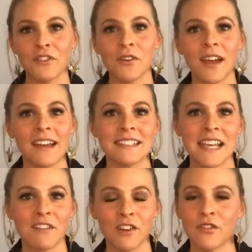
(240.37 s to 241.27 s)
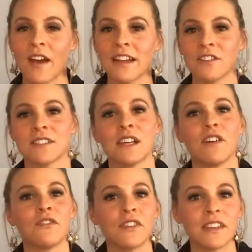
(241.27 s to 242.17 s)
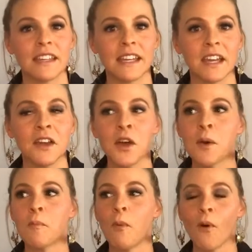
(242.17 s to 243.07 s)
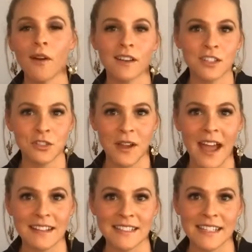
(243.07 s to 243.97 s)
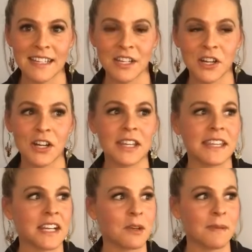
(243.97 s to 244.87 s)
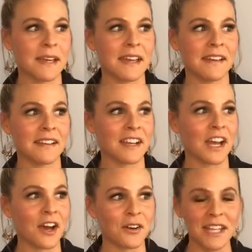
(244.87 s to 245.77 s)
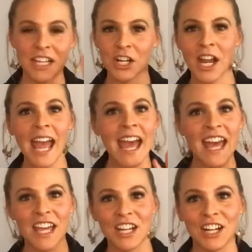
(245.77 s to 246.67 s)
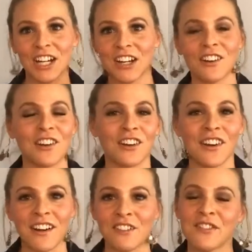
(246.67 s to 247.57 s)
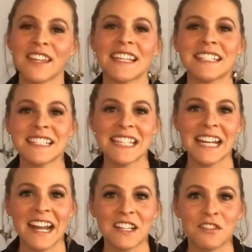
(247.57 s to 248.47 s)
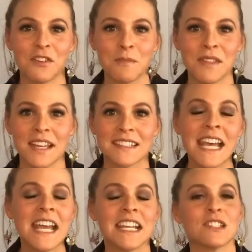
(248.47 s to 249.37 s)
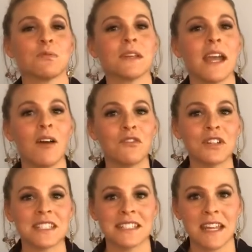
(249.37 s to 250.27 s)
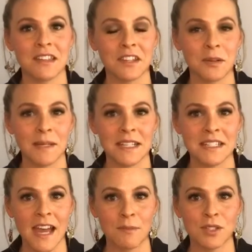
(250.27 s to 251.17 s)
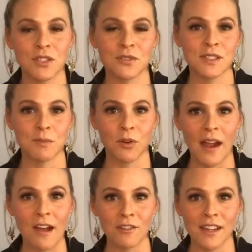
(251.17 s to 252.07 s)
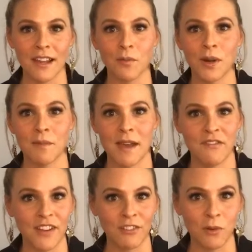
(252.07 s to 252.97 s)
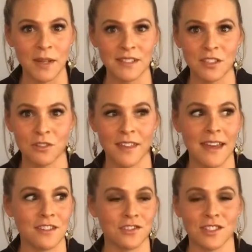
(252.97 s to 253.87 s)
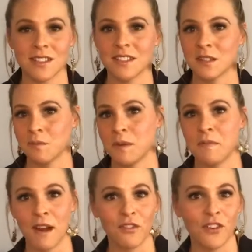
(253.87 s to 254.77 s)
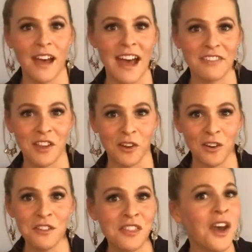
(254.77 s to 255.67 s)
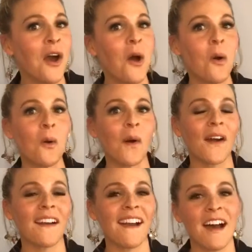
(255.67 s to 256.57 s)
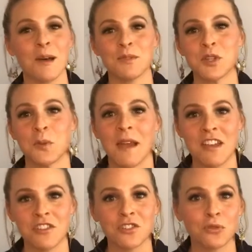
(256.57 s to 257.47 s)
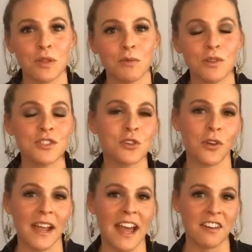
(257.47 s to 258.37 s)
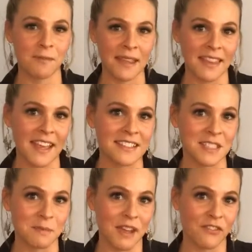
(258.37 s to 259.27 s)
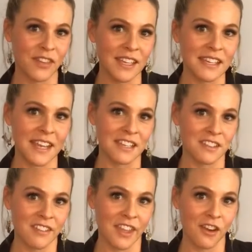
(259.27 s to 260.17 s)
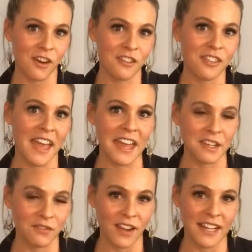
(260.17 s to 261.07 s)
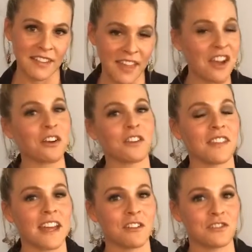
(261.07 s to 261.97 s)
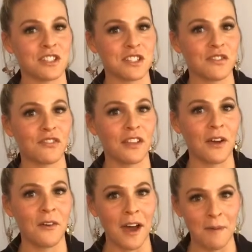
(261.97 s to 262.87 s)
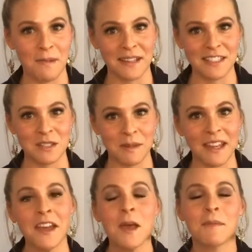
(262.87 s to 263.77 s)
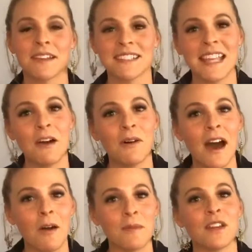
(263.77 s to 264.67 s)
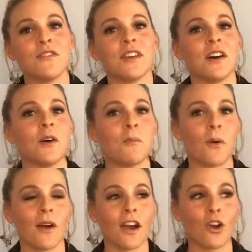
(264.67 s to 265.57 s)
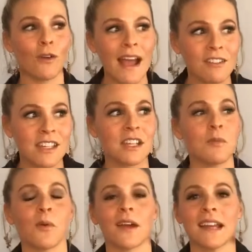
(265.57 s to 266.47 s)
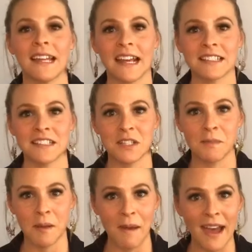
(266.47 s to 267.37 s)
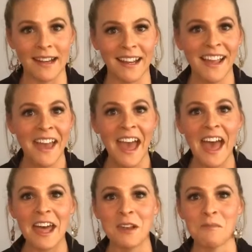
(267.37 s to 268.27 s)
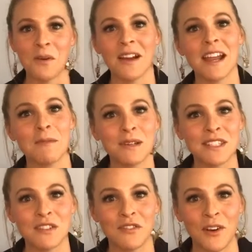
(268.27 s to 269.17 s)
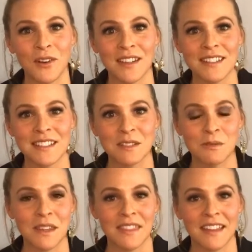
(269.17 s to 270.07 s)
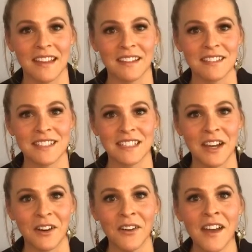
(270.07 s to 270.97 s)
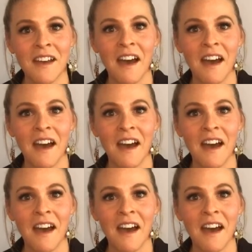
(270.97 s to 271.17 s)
if you guys ever find yourself feeling more distracted or a little bit, in your head, or feeling disconnected from things, it's really helpful to take a little bit of time to do some grounding. And one of my favorite ways to do that is just to be barefoot on the earth, or to imagine tree roots growing out of my legs and my feet and into the earth, and inviting that earth energy to flow up into me, because that will help me to feel more grounded, more connected to my body, and more able to focus with things. So